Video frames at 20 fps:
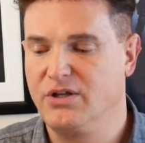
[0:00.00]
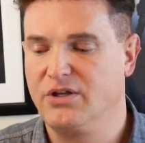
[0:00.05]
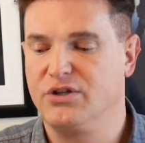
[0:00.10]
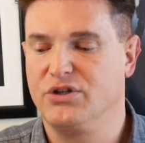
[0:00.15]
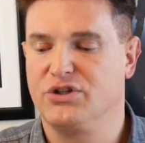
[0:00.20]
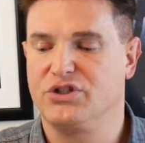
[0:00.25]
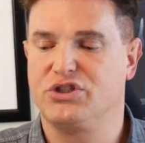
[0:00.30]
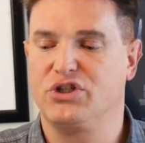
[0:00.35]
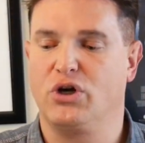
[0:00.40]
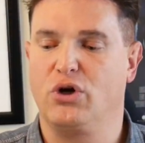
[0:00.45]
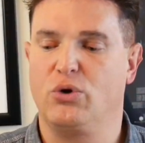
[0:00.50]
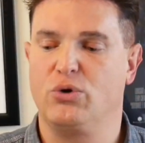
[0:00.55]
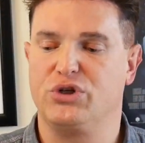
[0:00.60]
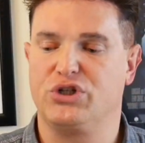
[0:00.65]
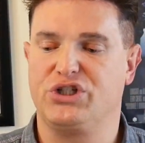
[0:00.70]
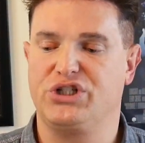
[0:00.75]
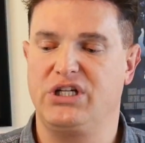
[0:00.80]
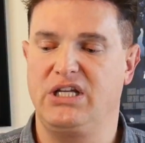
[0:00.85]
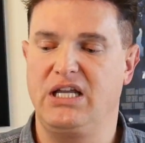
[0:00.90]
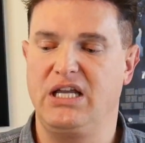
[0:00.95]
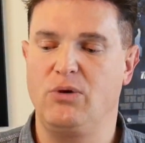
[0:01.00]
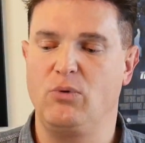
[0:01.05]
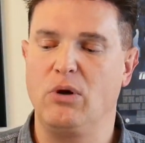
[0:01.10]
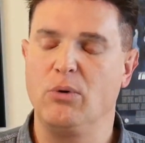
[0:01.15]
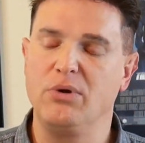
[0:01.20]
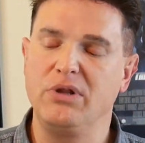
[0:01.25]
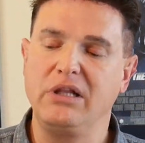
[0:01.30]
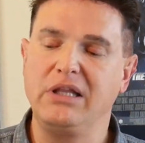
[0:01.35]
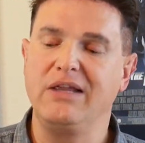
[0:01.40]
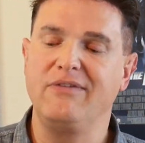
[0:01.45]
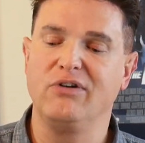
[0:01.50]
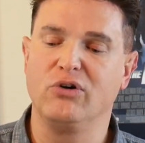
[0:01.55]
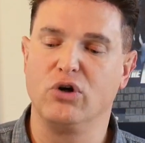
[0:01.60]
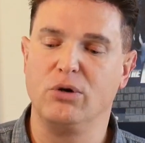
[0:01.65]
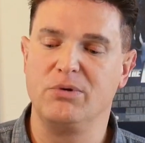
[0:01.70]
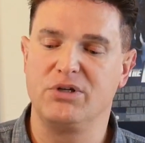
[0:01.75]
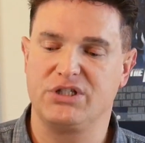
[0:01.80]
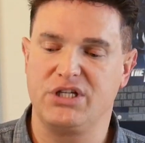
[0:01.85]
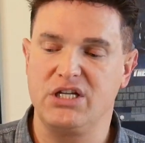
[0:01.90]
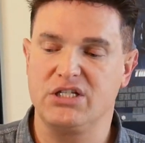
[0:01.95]
So we were in the living room
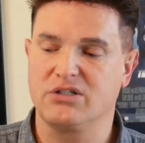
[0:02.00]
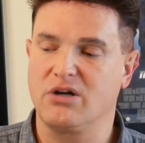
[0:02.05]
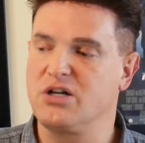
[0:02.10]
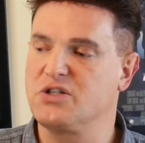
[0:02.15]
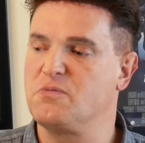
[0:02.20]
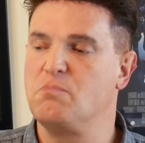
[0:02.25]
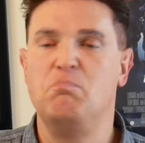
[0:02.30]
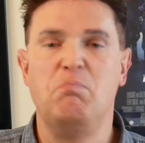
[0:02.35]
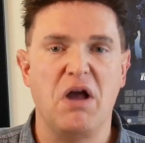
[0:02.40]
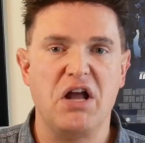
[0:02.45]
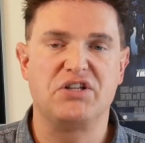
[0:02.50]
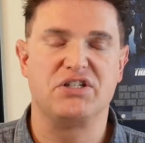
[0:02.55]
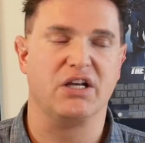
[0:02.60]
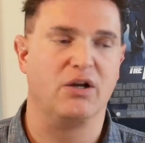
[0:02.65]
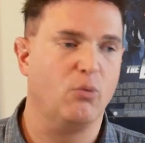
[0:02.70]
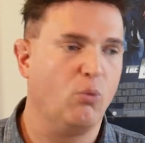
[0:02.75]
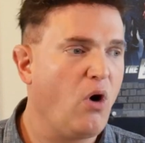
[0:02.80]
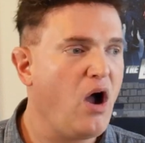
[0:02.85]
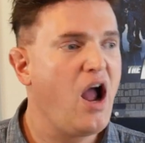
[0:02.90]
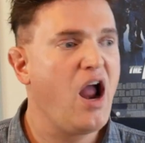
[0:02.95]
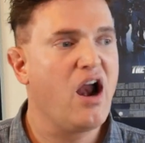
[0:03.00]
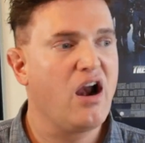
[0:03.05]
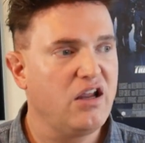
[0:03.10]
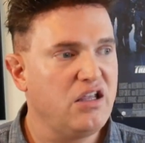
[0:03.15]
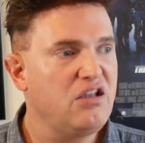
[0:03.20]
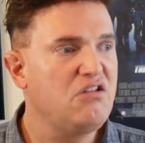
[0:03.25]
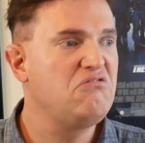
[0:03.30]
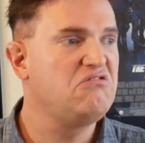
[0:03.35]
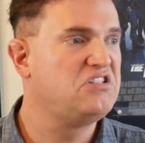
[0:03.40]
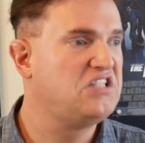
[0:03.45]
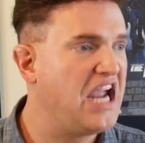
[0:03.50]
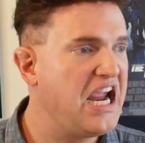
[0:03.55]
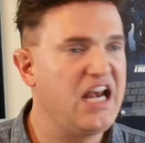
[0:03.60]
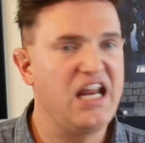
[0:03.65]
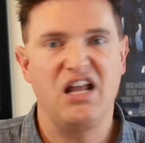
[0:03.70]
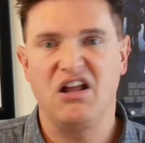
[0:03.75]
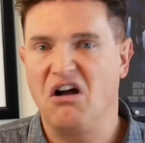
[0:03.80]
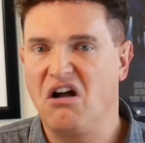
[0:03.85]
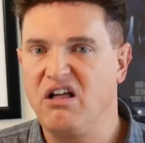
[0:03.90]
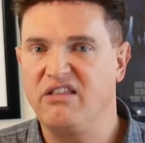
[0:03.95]
and she starts bitching. Why are you
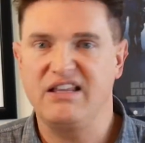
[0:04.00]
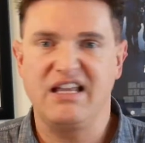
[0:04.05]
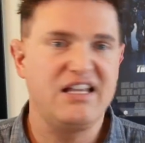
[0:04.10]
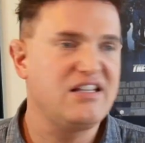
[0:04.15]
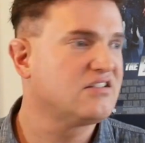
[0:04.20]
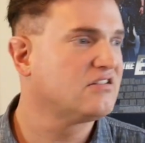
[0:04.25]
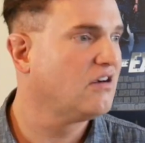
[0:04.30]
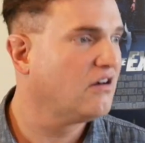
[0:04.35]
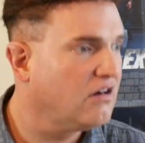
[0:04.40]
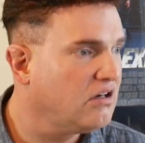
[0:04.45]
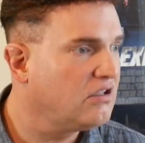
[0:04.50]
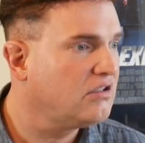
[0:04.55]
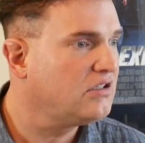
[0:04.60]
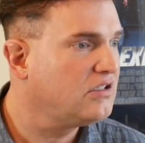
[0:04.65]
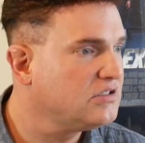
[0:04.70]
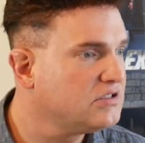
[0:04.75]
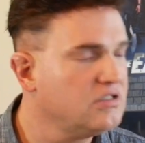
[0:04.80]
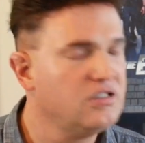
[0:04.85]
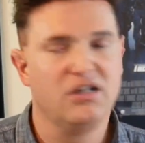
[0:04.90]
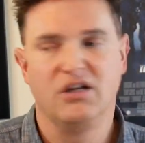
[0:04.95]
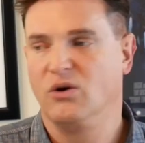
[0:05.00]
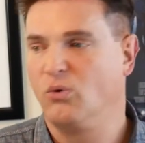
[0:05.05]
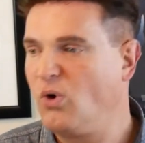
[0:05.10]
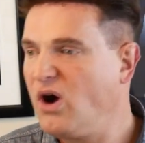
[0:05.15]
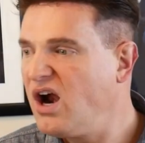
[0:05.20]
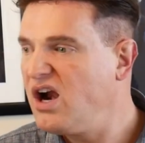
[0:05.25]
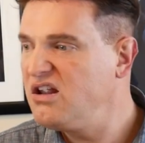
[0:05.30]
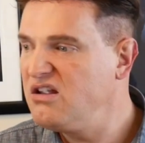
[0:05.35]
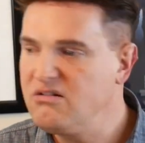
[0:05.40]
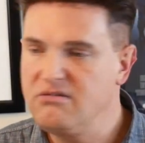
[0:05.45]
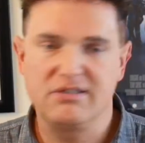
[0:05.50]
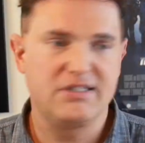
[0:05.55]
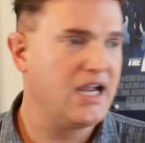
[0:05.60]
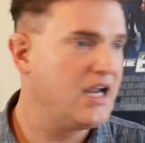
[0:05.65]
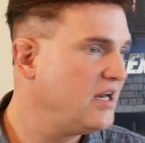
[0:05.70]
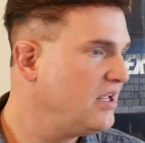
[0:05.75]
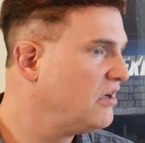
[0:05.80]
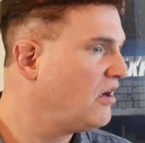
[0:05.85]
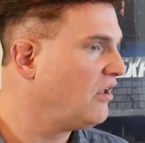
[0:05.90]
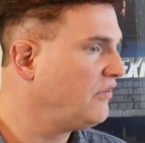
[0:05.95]
dating all these girls? And why are you
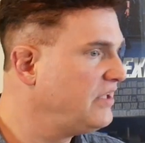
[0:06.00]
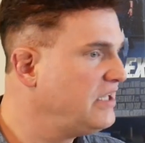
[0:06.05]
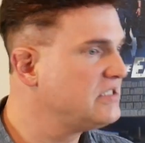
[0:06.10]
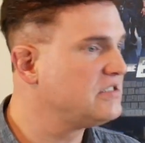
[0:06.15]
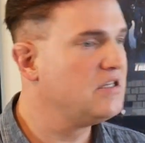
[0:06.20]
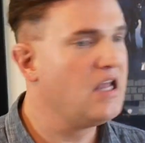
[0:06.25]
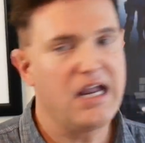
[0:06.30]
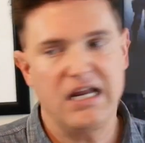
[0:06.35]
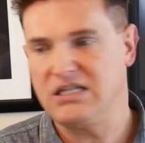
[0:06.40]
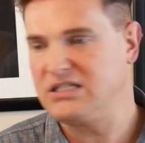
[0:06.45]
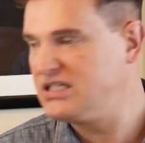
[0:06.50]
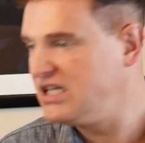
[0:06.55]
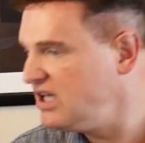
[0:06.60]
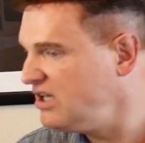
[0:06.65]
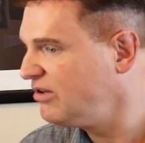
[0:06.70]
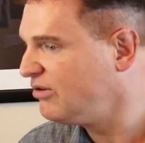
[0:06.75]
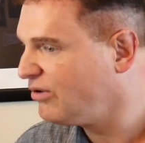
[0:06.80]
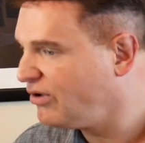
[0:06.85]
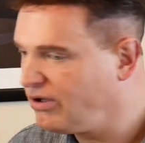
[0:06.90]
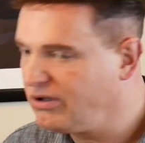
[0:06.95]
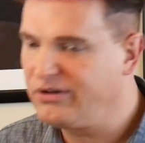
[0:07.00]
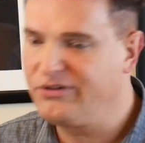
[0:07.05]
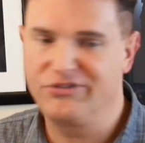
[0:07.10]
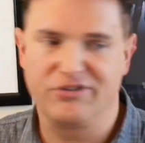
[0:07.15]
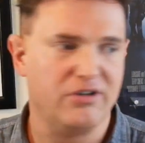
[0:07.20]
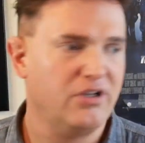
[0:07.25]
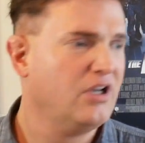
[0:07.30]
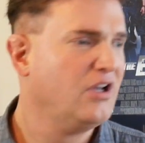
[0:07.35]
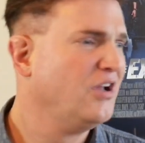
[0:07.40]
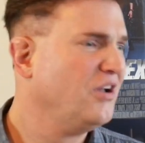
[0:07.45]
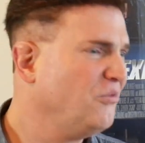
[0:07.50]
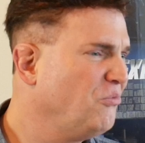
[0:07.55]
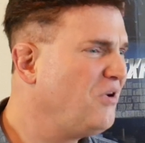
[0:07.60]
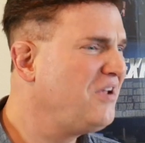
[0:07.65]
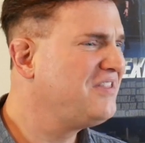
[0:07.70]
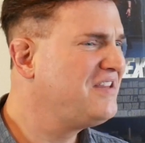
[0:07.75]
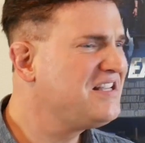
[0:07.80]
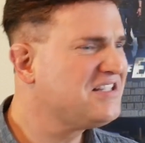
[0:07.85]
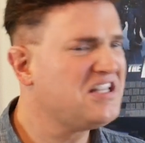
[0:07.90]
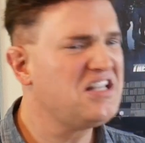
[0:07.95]
dating all these 19-year-olds? And
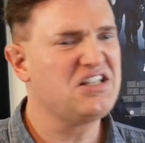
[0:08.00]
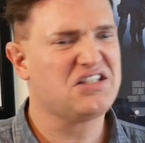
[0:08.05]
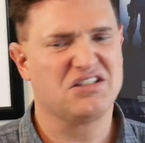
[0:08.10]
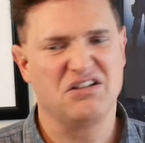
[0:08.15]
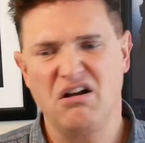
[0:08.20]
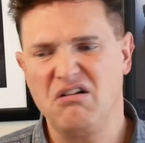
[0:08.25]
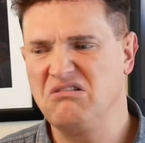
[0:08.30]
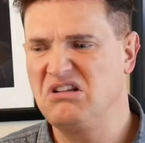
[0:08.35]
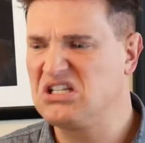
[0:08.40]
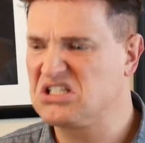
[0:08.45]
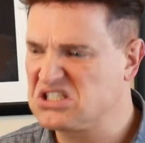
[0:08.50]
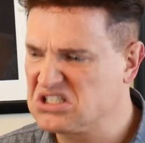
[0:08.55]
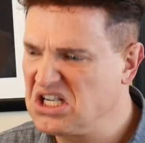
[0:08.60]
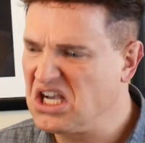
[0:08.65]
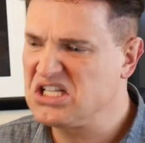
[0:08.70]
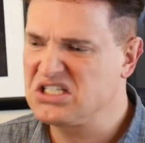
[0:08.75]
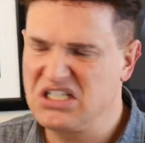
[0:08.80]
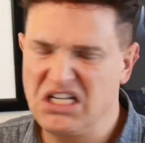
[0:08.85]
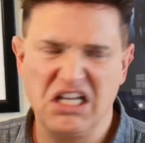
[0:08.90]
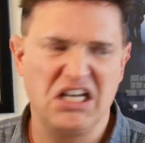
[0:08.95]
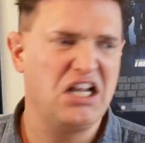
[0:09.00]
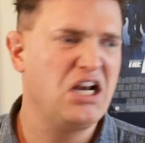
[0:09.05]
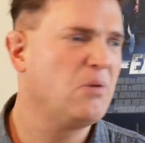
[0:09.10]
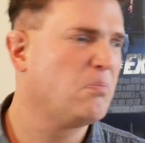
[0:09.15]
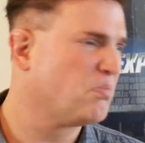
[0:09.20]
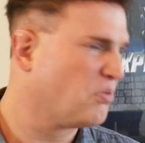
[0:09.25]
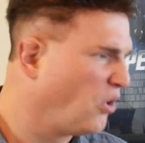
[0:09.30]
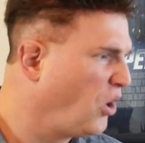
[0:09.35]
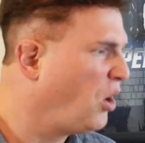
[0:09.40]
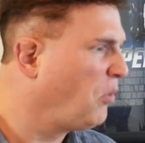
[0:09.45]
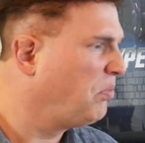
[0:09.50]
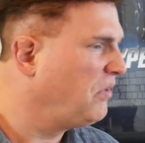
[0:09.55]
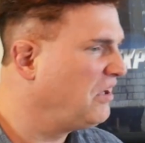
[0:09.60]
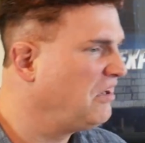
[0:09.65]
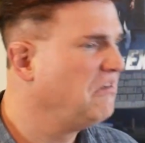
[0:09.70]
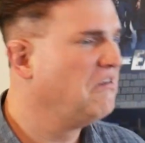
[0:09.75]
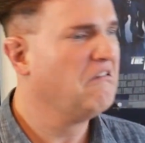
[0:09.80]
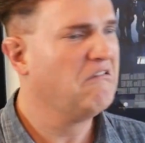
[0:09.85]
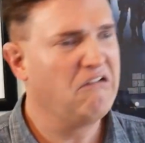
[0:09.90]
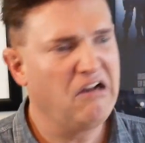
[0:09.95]
what, this is so disgusting and
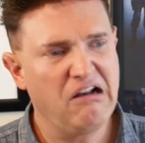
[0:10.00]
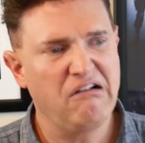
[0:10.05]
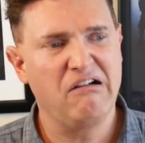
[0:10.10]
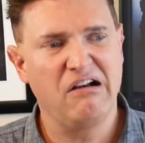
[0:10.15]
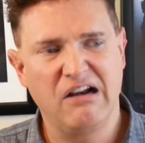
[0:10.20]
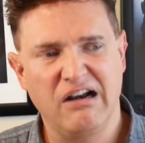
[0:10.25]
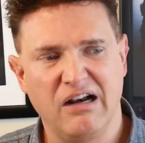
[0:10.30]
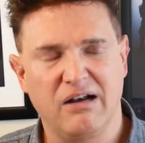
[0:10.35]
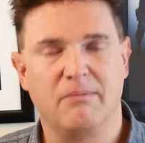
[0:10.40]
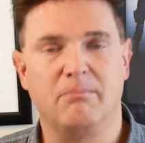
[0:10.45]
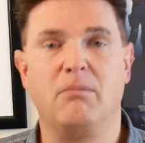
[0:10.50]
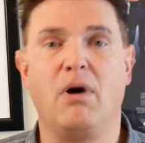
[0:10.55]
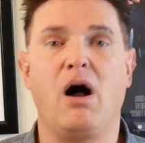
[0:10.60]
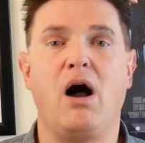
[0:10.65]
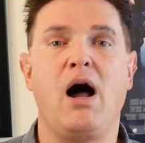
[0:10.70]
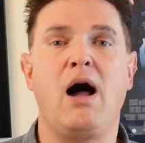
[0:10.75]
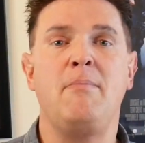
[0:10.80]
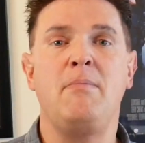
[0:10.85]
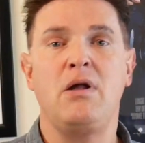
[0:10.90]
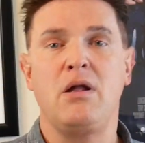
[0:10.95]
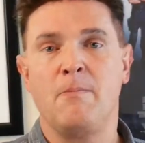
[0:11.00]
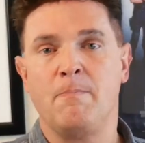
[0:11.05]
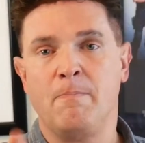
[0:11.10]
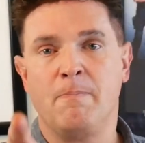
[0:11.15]
inappropriate. Mom,